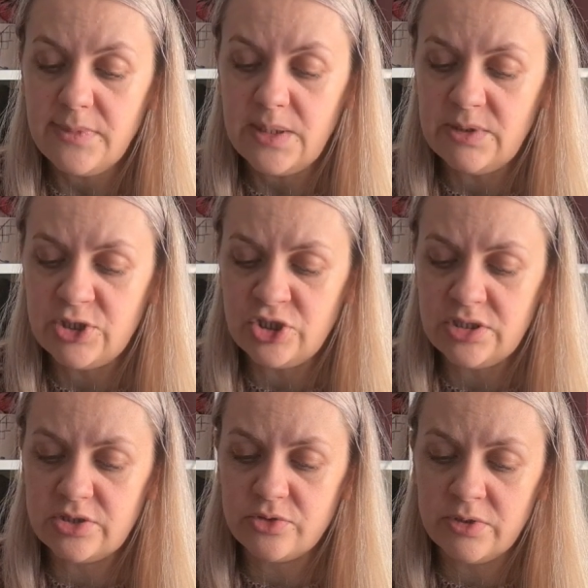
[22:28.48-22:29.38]
because she
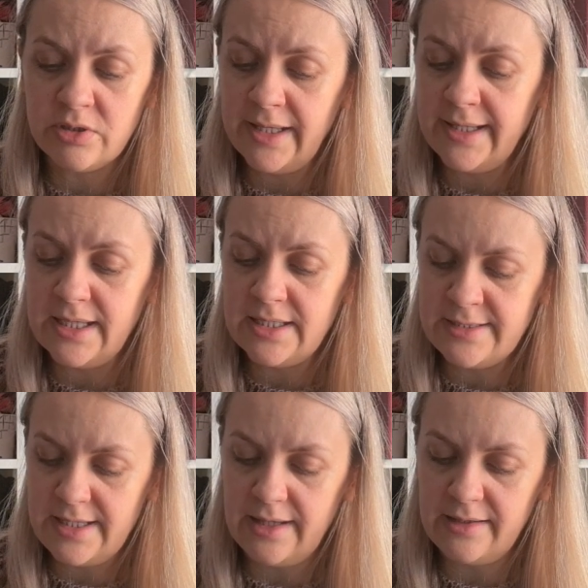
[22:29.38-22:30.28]
likes to wear
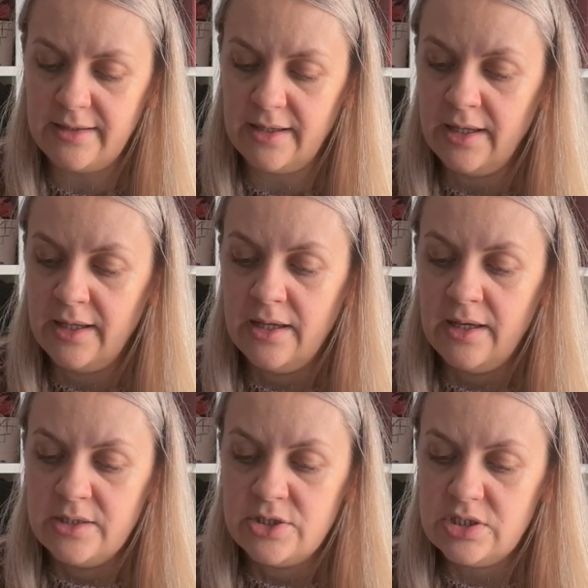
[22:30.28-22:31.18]
leggings, and
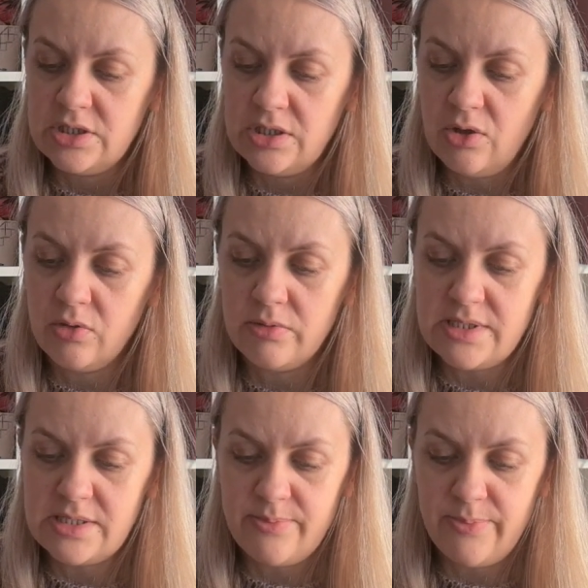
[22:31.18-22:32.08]
she always
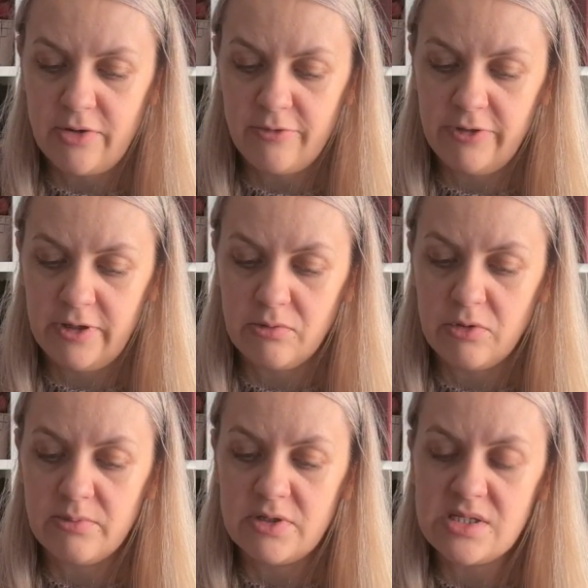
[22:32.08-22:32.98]
has a pair of leg
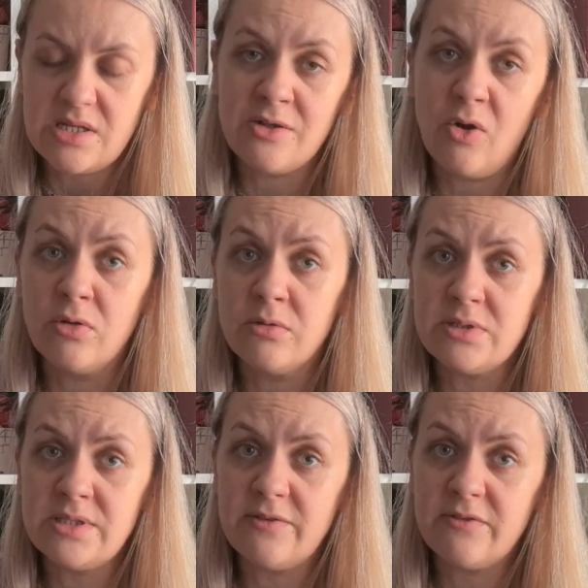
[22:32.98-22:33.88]
warmers. And the old
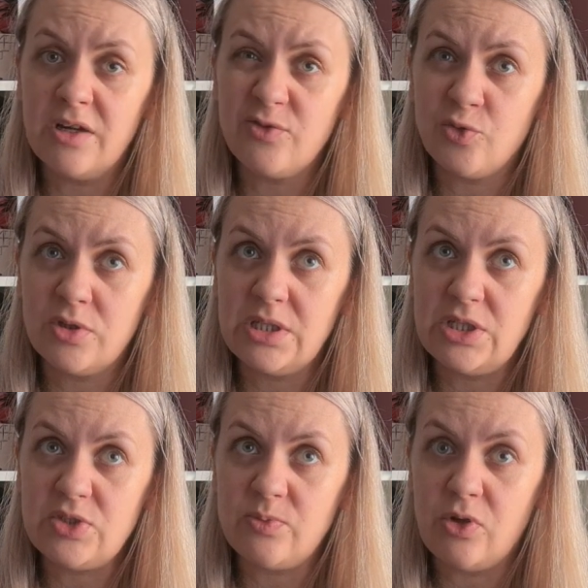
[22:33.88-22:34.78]
ones have got really
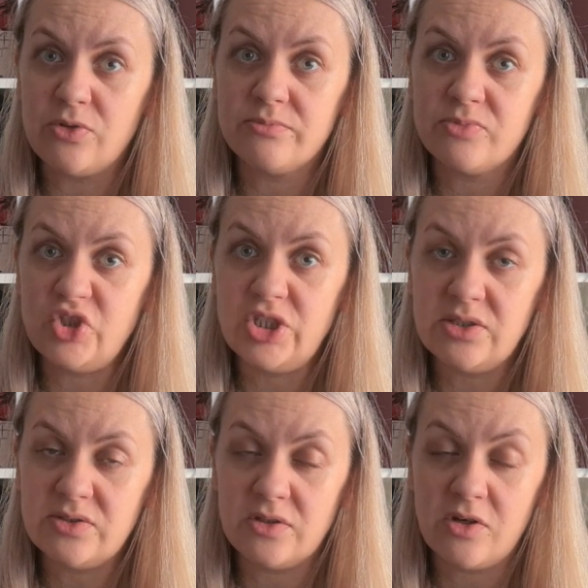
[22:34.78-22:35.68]
small. She
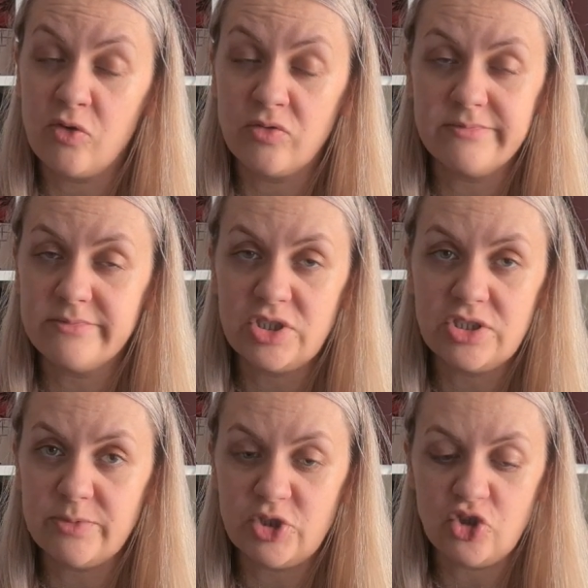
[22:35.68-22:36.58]
has grown.
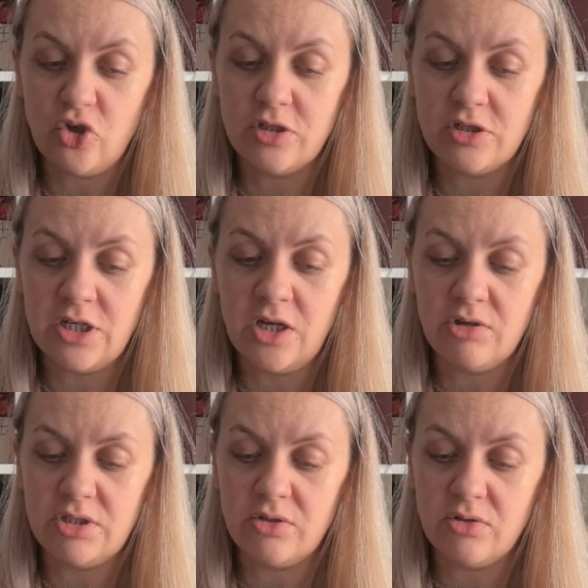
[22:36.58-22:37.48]
She's much taller now,
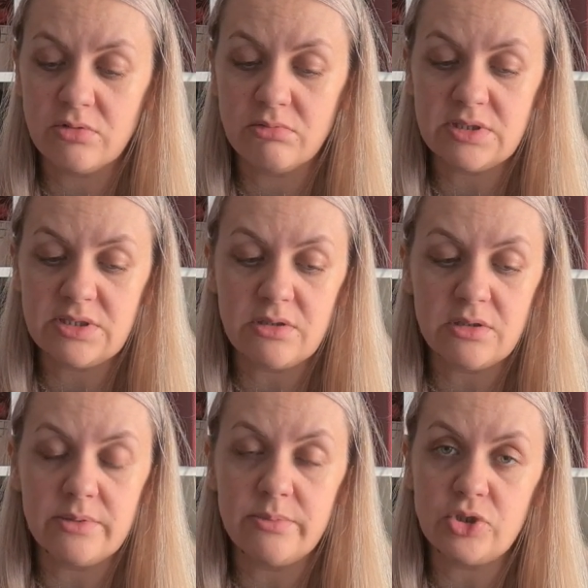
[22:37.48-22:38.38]
and the old ones
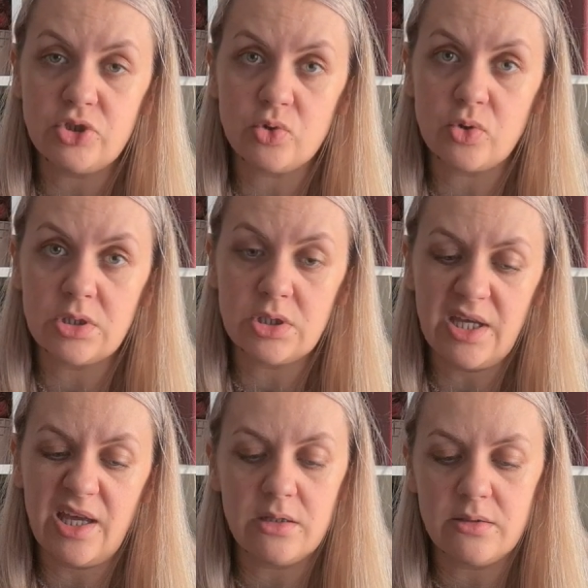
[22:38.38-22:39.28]
are a bit short
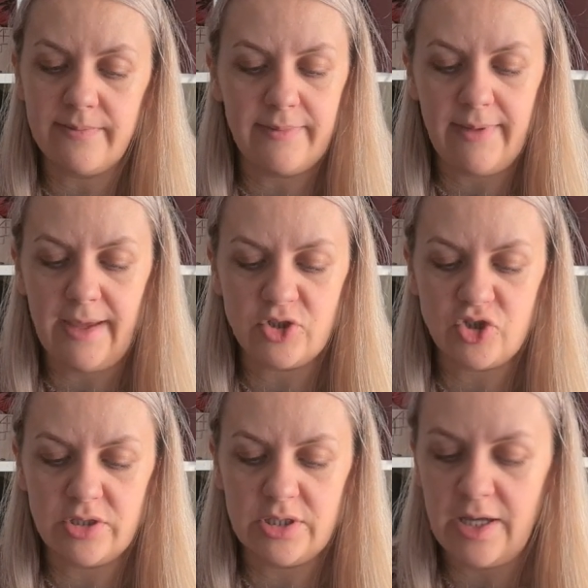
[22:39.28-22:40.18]
and
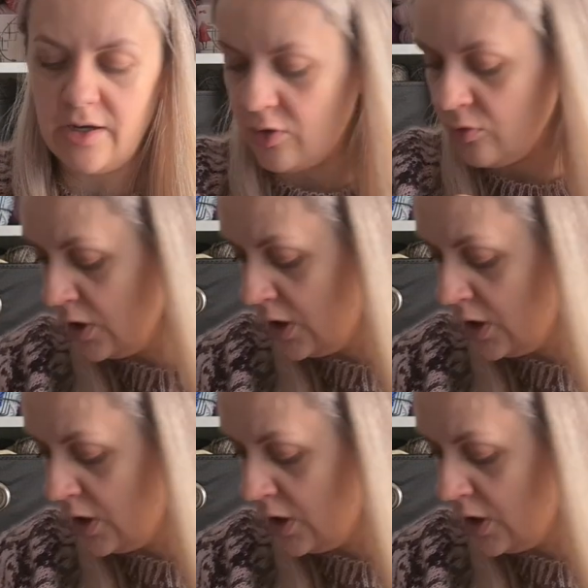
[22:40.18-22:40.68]
actually narrow.